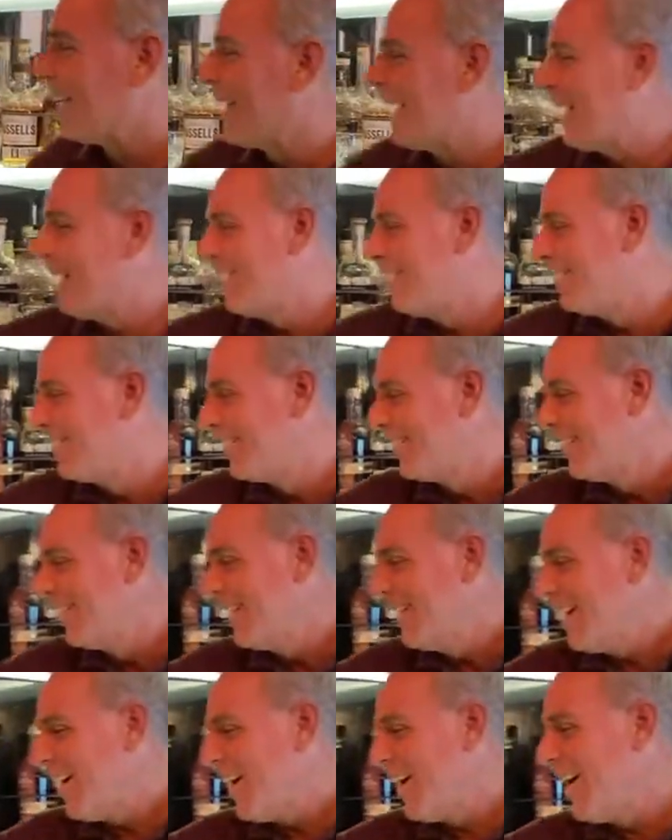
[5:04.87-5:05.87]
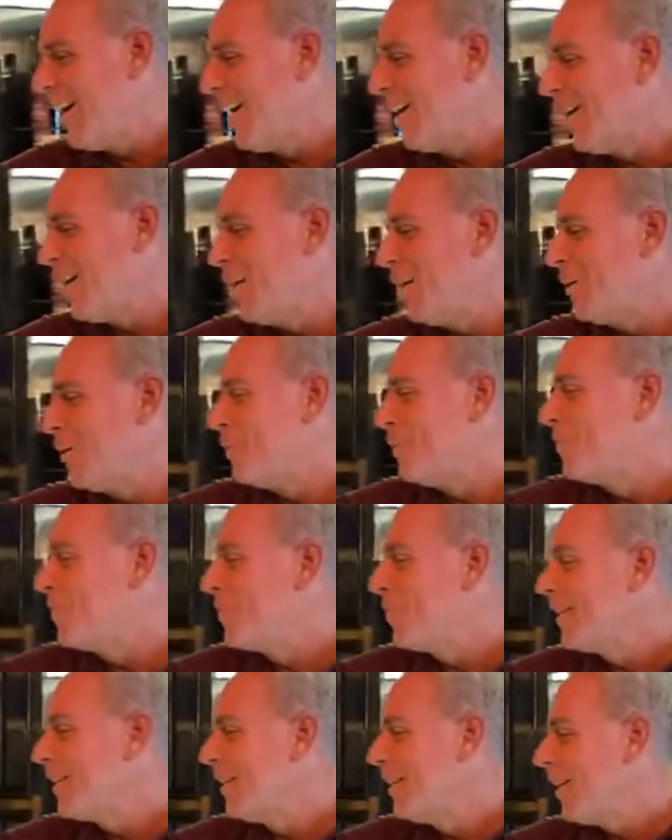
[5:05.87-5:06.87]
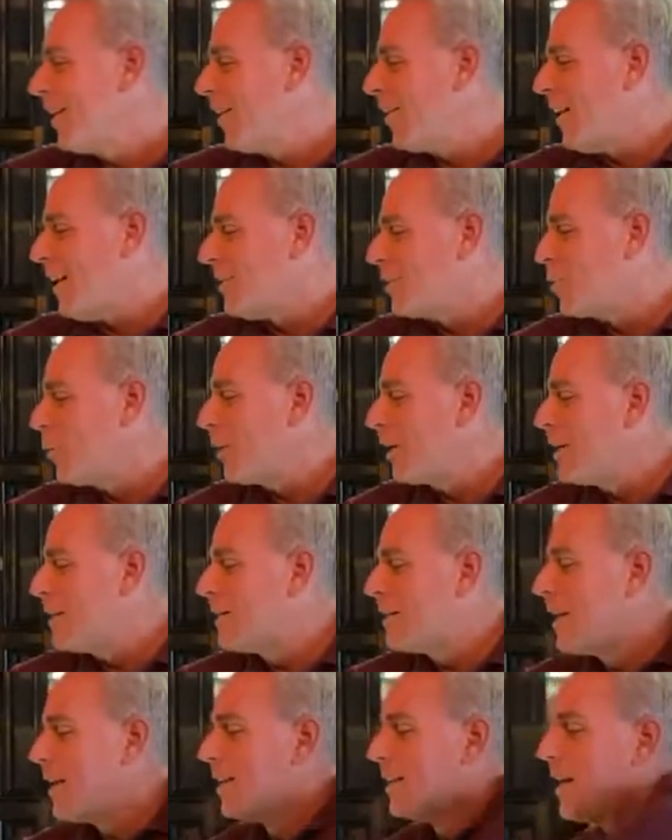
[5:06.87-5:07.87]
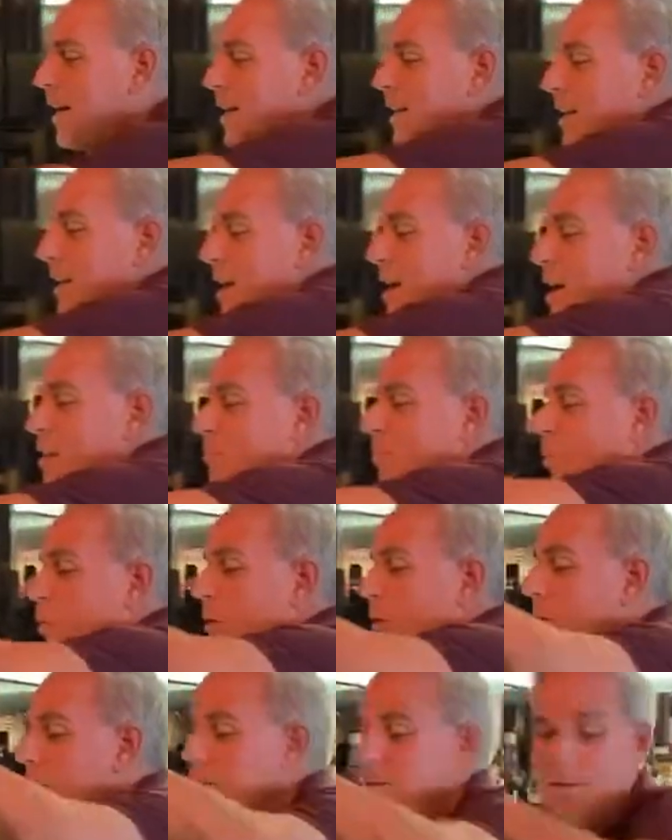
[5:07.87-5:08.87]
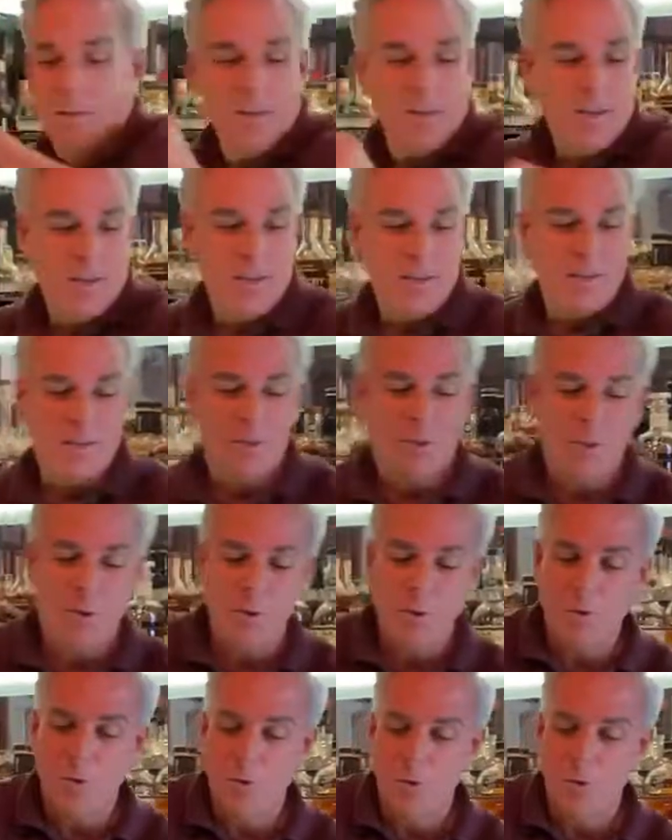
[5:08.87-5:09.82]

care of. All right, so we're going to take that and pour this into